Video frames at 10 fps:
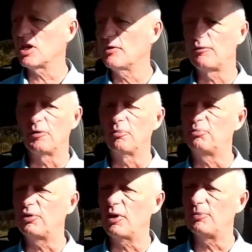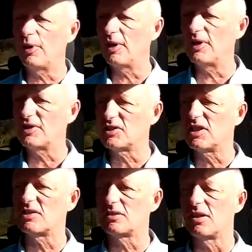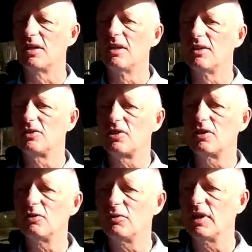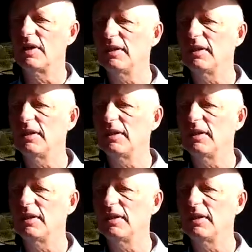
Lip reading: going from ProPilot Assist to